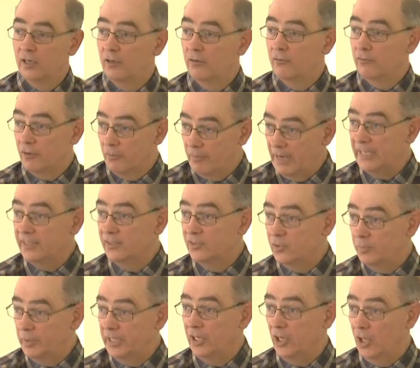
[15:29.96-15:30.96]
for a man
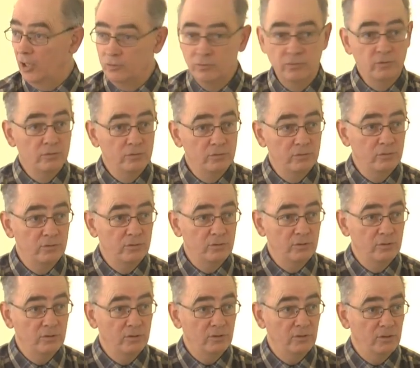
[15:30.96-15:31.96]
to be alone.
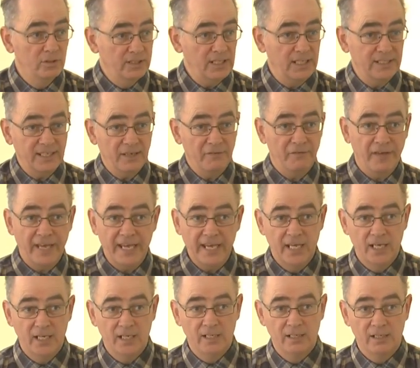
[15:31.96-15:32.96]
Is that fair?
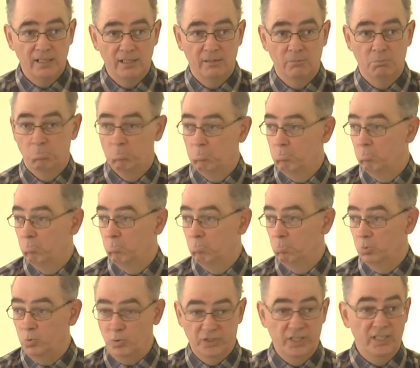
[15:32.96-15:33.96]

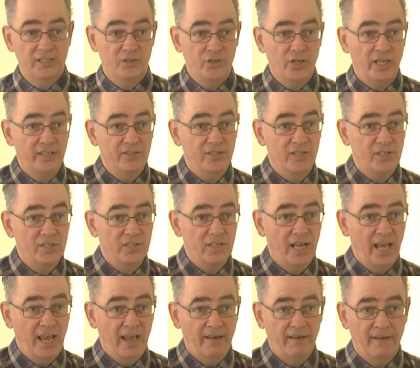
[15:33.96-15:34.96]
It's what it says in Genesis, isn't
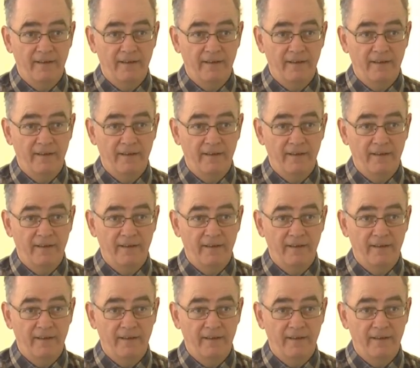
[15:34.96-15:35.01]
it?